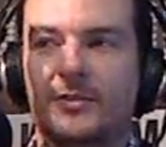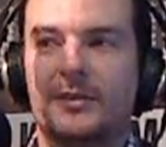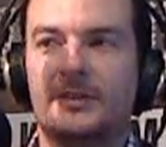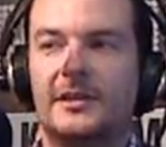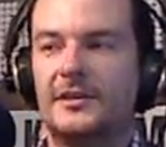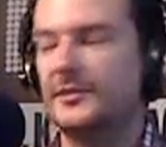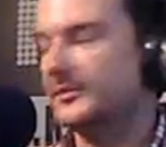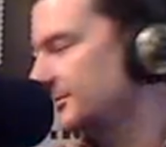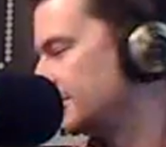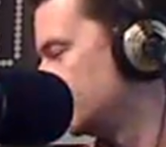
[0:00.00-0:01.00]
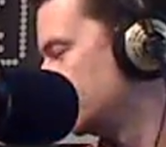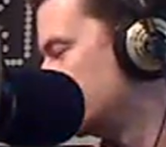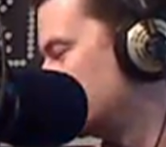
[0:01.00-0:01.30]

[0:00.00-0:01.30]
Yes, they're clawing it out, and it'll